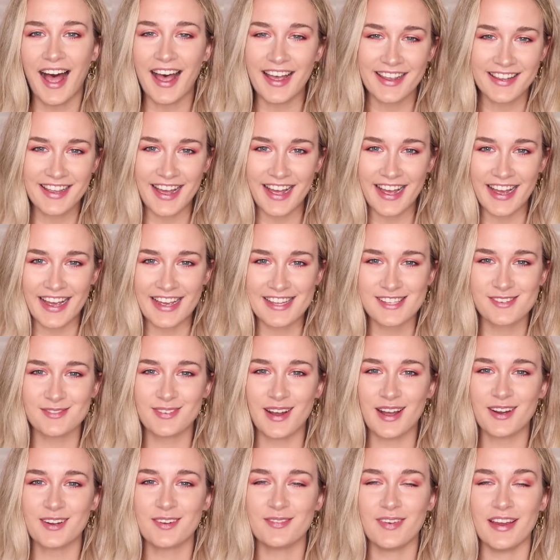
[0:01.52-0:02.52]
Hi guys,
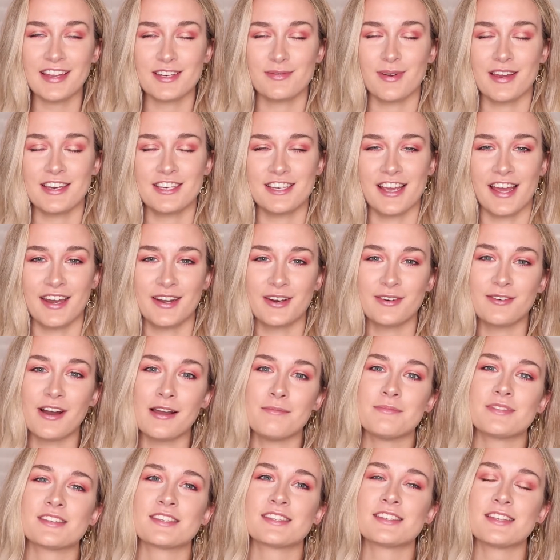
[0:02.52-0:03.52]
welcome back to my channel.
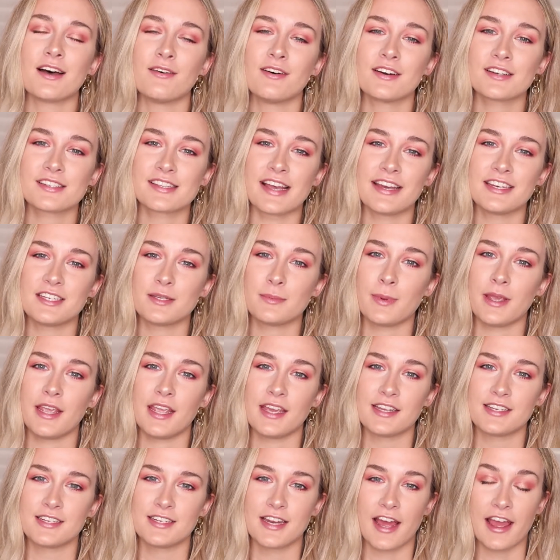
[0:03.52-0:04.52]
I'm so excited to be
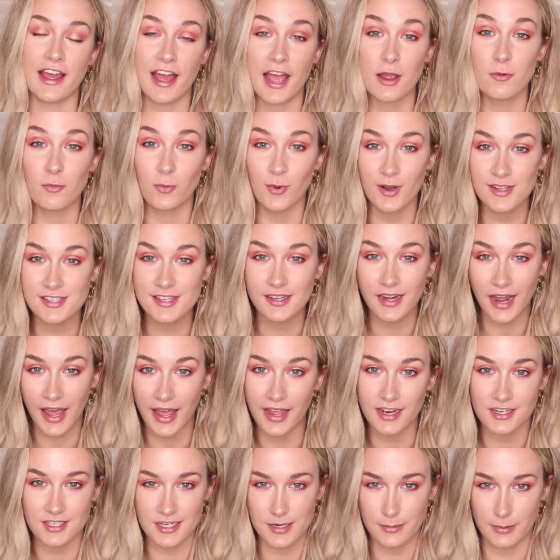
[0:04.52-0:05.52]
here today. I wasn't
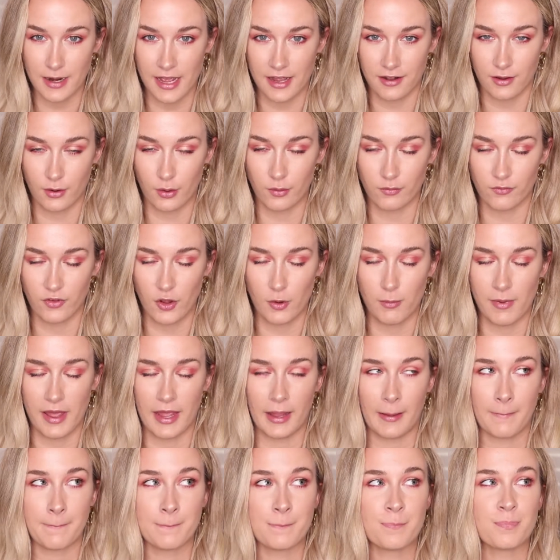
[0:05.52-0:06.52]
actually planning on
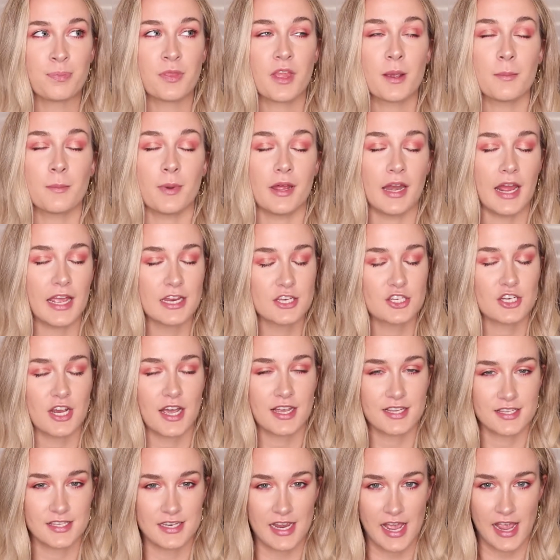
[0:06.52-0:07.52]
filming, but I
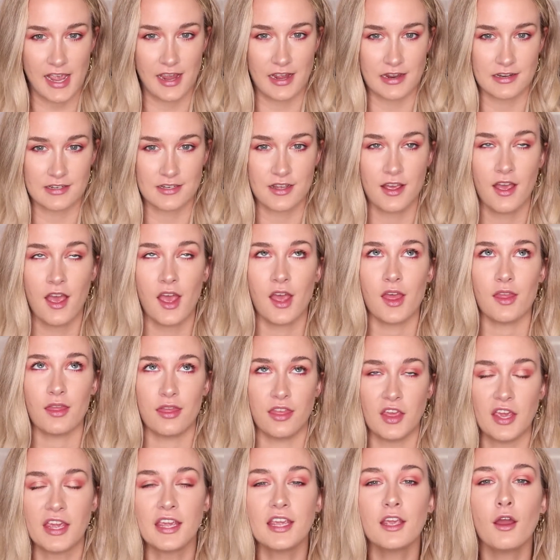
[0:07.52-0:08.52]
just had
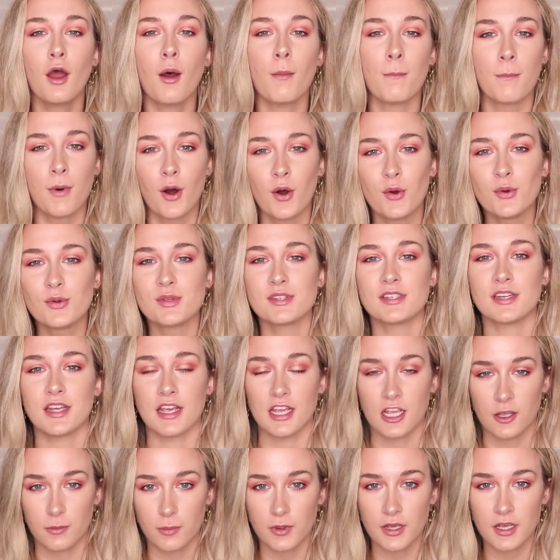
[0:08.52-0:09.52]
the most
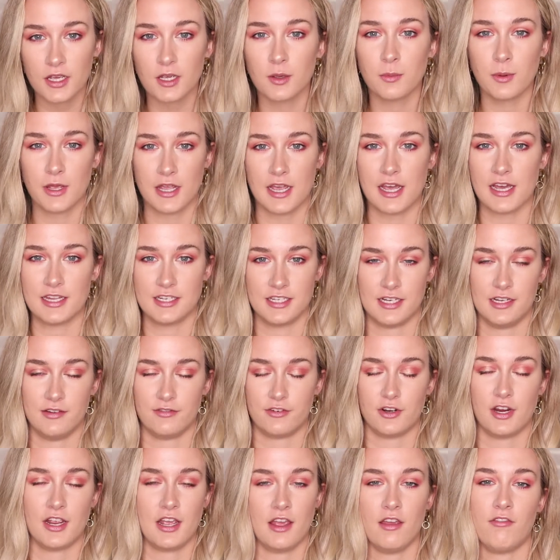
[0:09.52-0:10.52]
epic PR
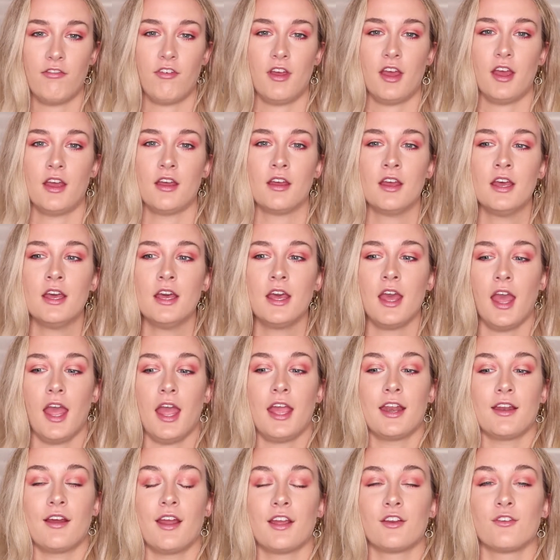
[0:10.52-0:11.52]
delivery ever,
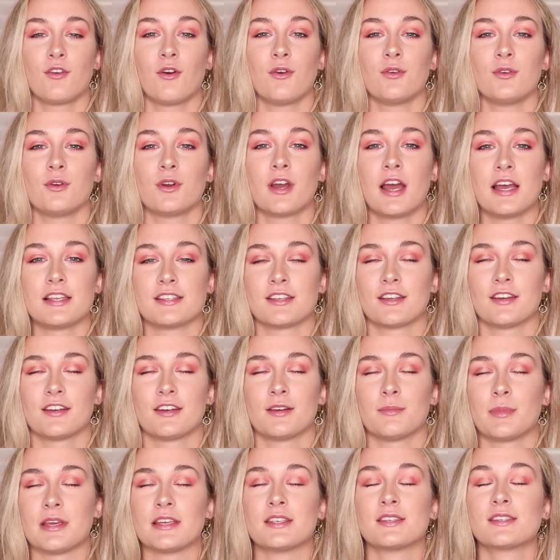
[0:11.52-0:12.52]
and I know you guys are going to
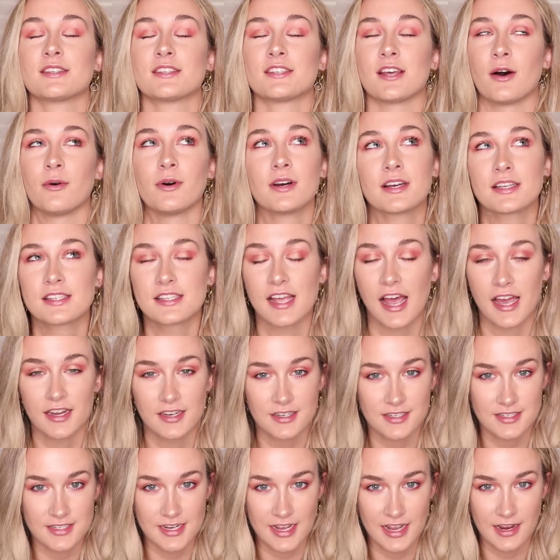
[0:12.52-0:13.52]
be so
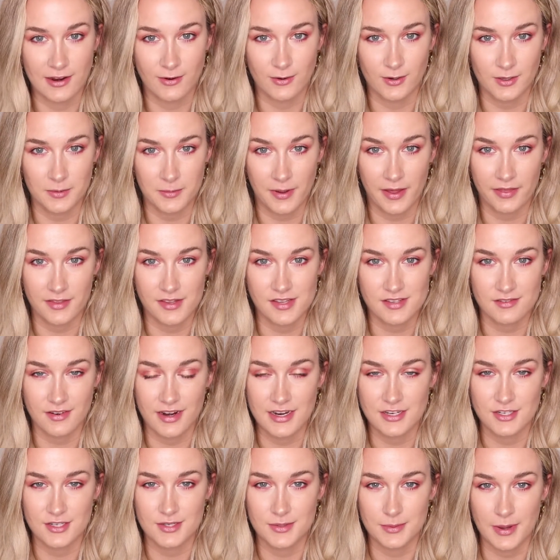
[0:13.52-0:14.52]
excited to hear all about this
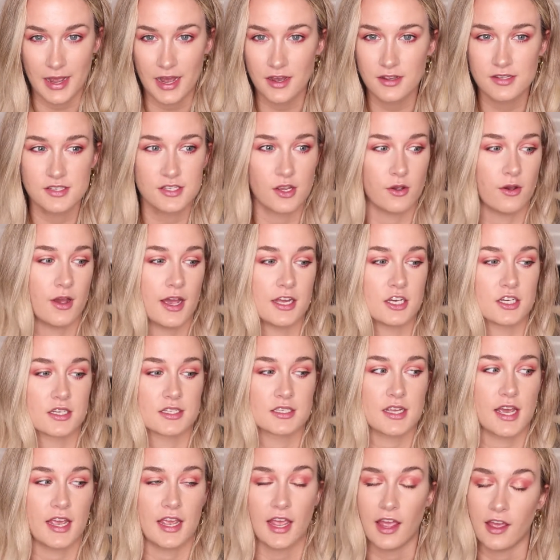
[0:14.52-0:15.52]
range as well, so I
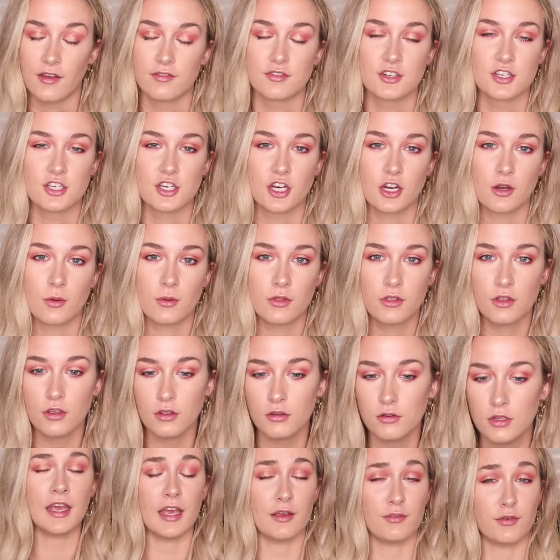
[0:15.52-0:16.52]
have to share it with
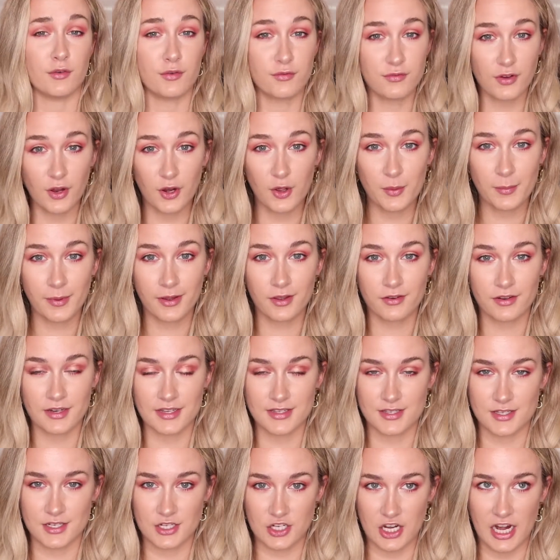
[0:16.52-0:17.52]
you. If you follow me on
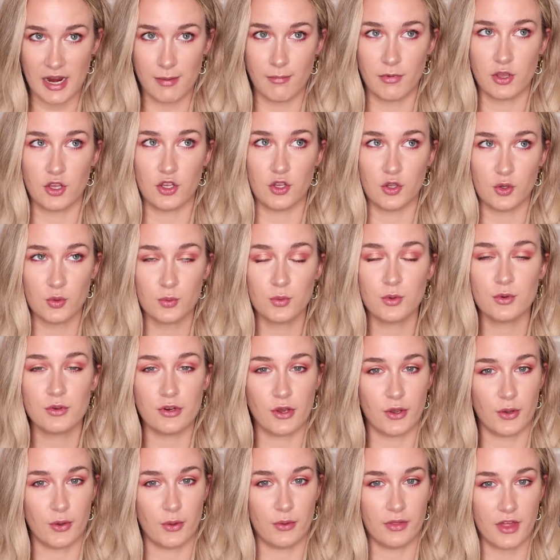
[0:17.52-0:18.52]
Instagram, you will
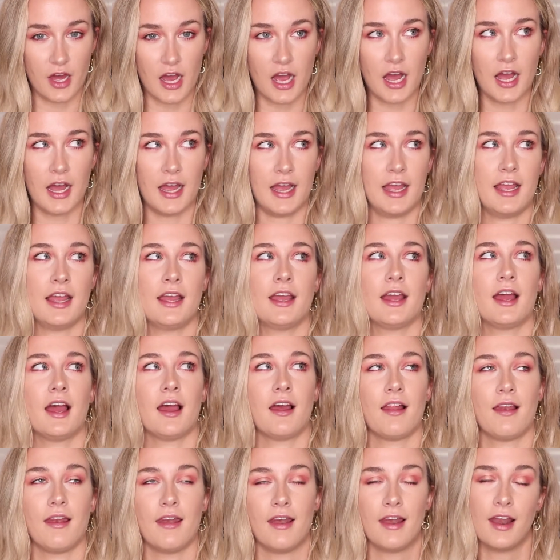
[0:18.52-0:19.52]
know that I
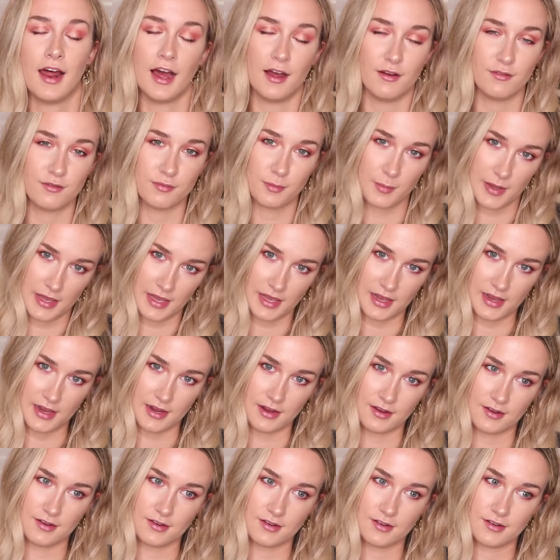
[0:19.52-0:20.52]
love
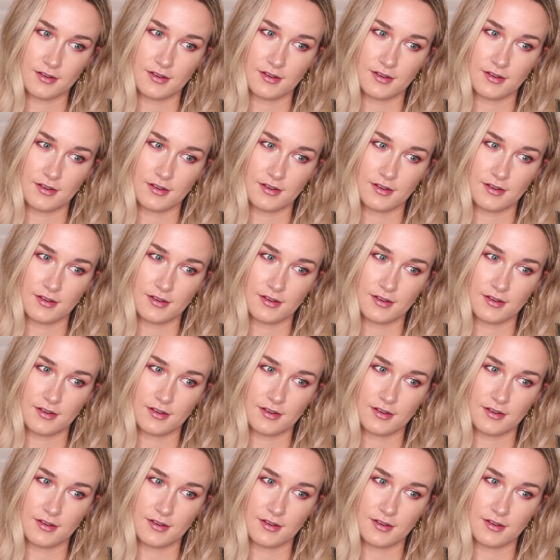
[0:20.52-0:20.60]
me